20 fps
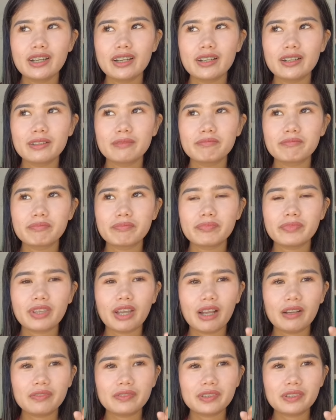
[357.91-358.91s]

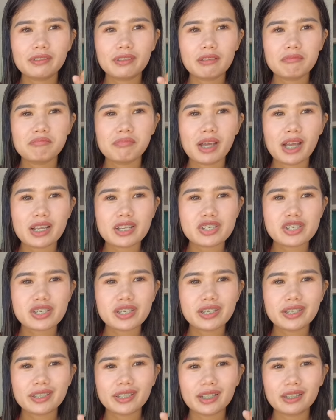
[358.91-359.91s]
after the
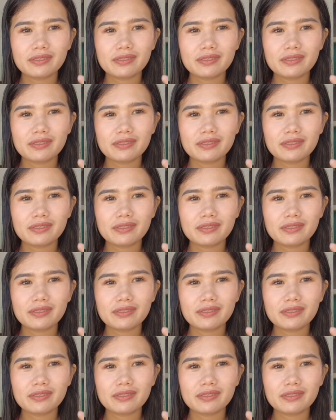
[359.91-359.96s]
bashing,